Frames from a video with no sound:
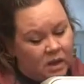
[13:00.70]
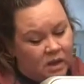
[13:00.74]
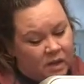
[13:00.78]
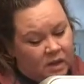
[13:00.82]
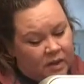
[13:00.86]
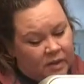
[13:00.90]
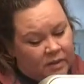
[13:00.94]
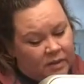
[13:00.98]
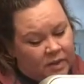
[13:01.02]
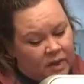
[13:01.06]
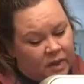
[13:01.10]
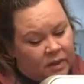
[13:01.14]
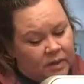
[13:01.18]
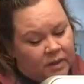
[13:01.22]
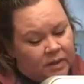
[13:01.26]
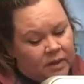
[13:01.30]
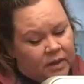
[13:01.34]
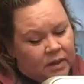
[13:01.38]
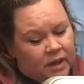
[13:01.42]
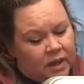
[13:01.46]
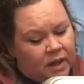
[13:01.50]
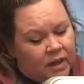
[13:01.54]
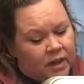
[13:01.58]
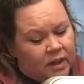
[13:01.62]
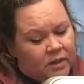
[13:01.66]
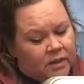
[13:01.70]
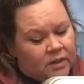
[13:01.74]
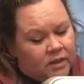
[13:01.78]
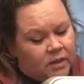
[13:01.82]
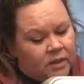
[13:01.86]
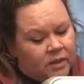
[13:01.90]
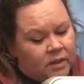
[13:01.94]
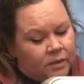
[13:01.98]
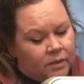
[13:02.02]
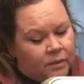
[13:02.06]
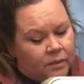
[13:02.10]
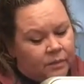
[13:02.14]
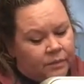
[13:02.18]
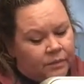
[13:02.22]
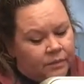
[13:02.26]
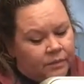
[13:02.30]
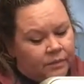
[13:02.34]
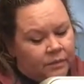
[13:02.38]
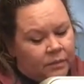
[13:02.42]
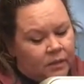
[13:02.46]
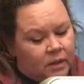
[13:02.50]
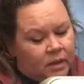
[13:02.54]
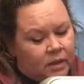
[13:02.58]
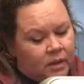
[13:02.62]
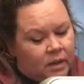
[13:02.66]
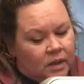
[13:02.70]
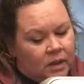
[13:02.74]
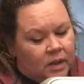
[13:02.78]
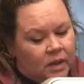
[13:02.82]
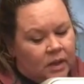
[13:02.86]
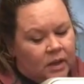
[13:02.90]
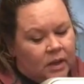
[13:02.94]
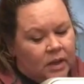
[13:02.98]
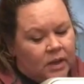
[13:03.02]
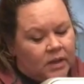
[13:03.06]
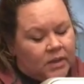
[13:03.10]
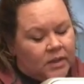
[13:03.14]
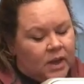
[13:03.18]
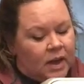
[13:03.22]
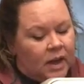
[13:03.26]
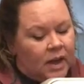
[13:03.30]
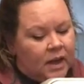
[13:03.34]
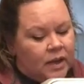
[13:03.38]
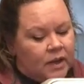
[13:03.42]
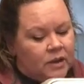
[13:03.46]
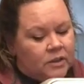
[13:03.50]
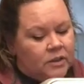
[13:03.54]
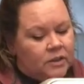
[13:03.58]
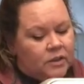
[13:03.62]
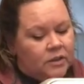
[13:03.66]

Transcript: The other thing I like to do is I actually